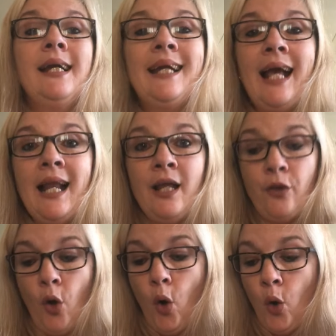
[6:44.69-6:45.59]
color
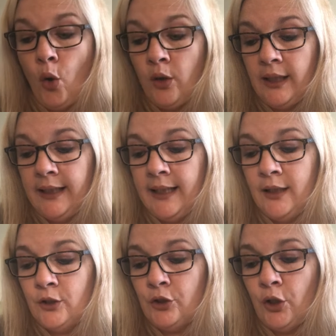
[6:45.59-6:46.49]
the whole thing
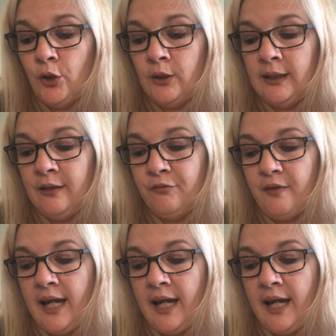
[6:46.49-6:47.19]
yellow. Don't leave